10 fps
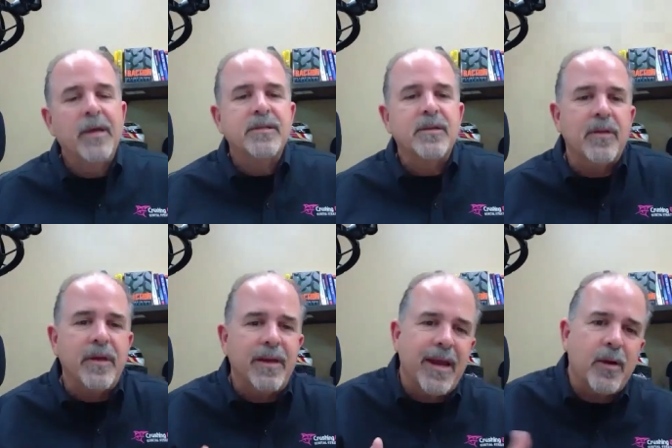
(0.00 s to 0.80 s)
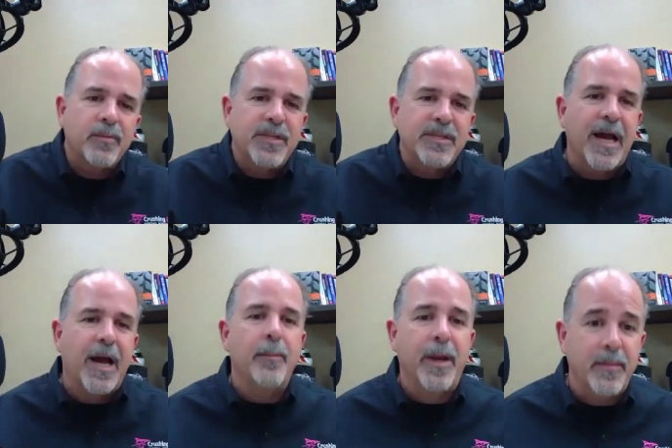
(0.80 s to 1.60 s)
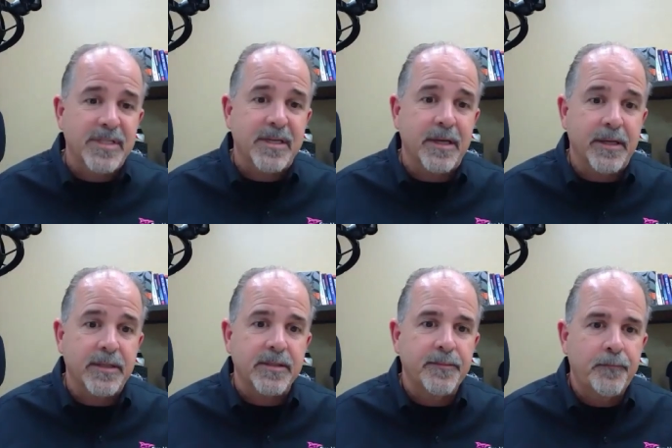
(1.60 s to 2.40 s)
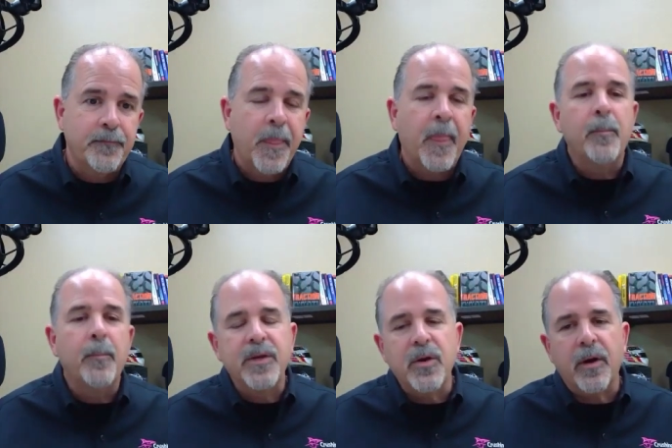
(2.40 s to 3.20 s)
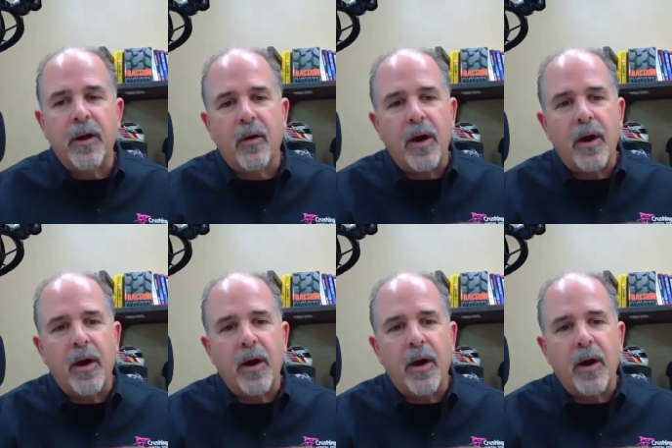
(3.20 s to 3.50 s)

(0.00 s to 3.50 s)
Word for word: so that it helps us not make mistakes. But during our